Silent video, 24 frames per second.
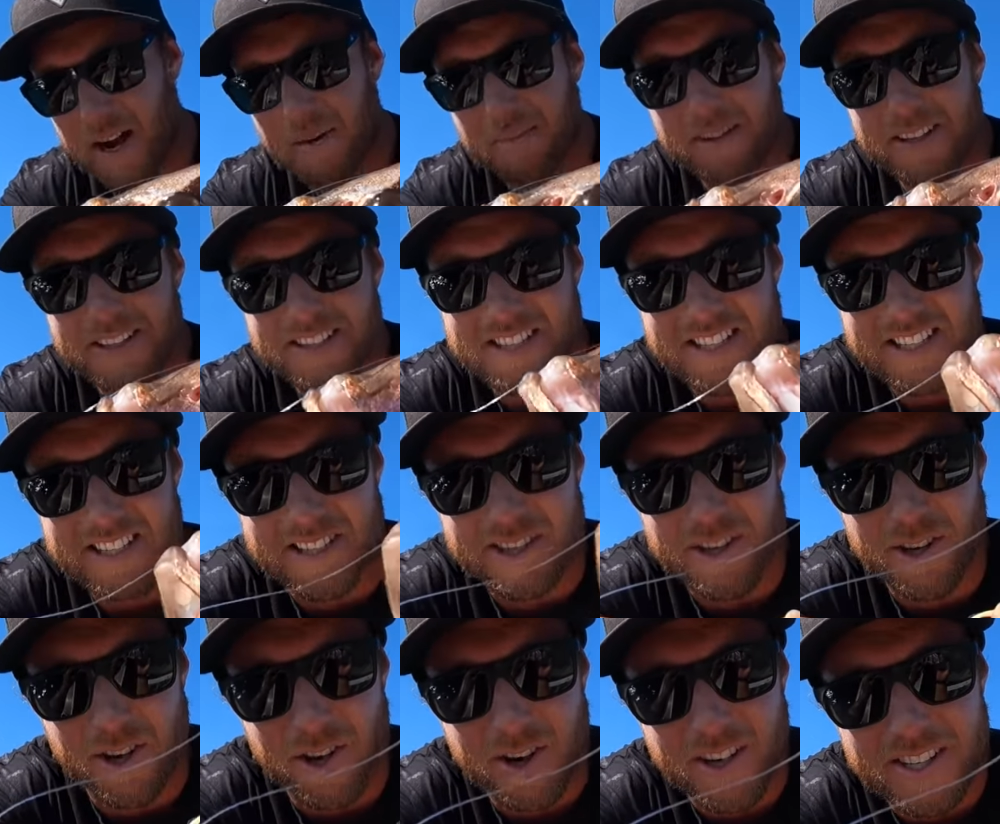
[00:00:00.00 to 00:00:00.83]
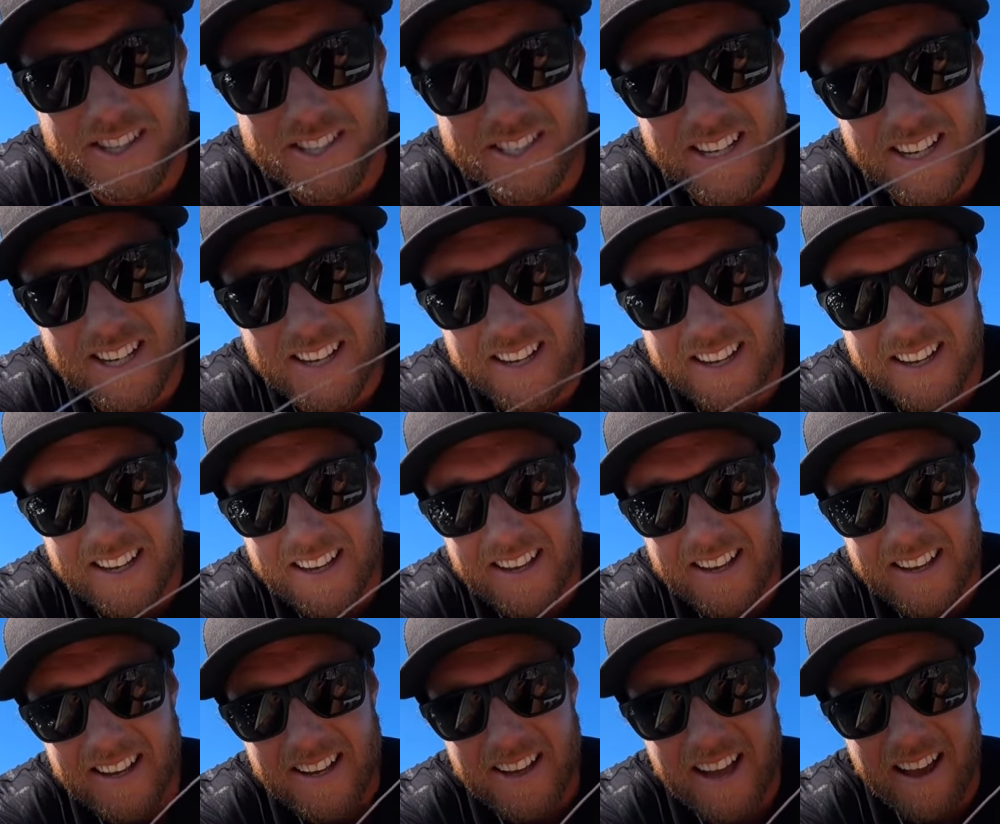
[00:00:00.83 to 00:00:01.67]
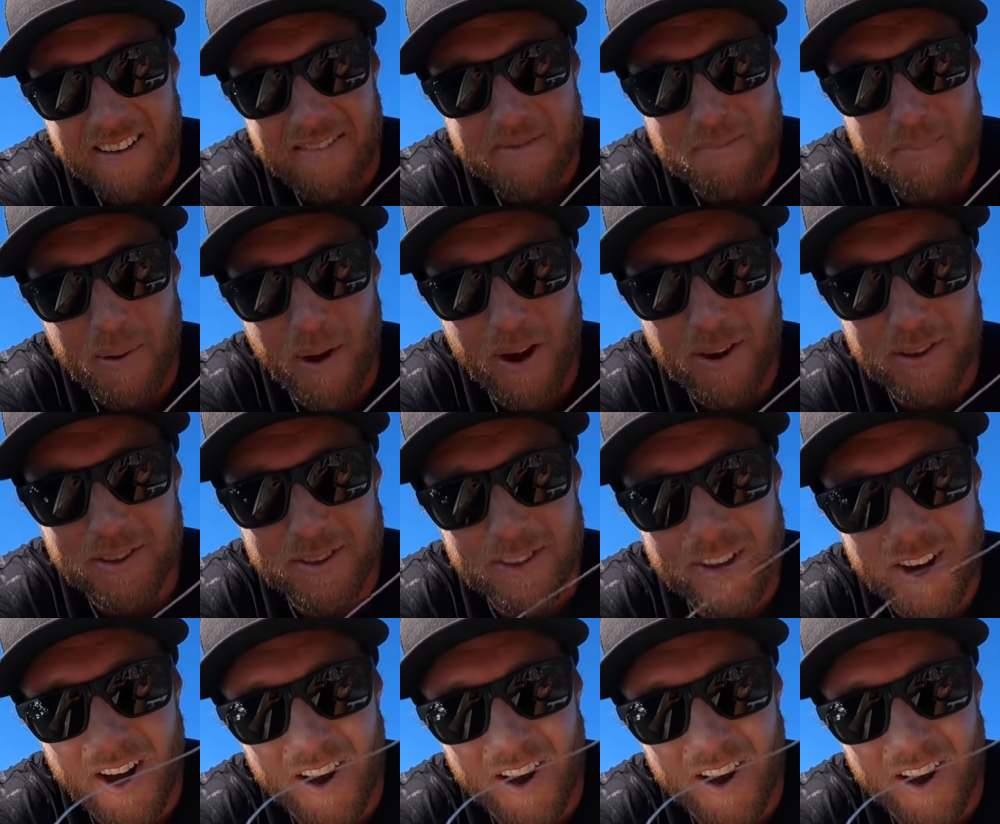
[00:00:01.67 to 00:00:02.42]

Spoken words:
double assist hooks. Have both